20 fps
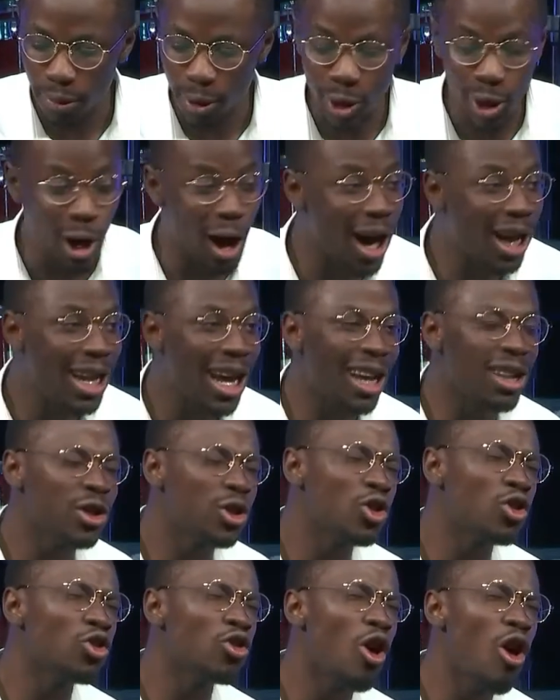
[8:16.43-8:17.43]
God has
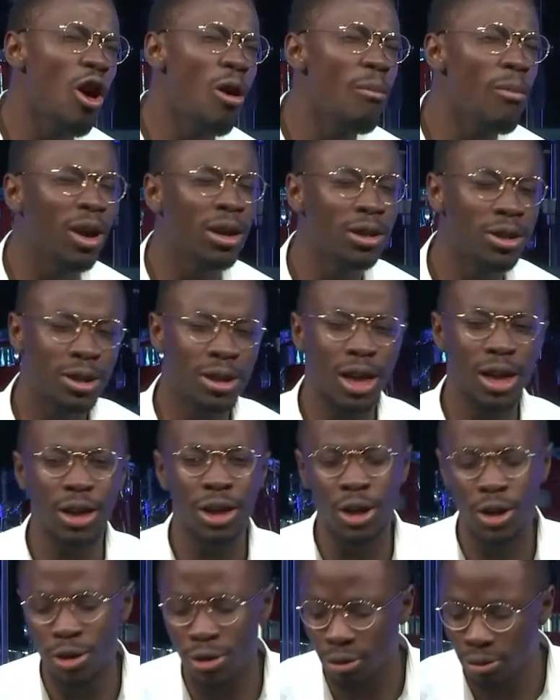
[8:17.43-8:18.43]
so much to say to
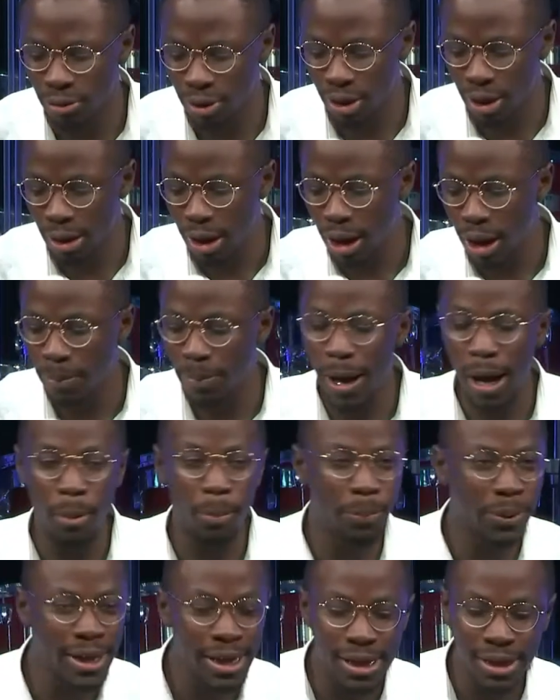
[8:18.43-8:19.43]
you
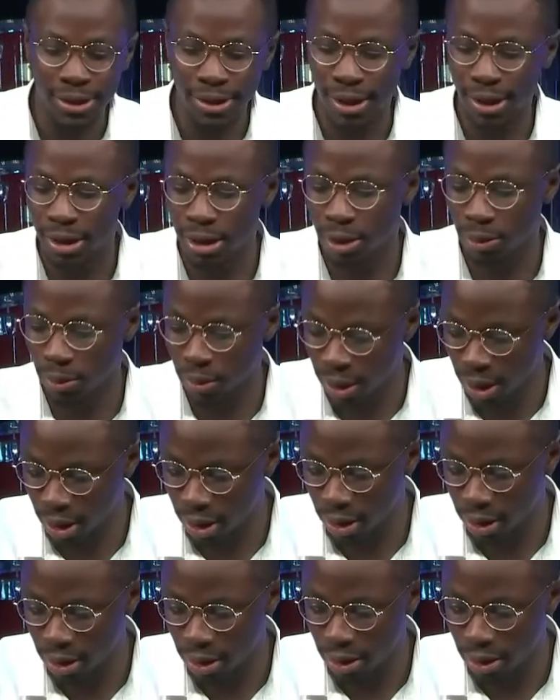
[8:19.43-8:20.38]
about peace in His Word,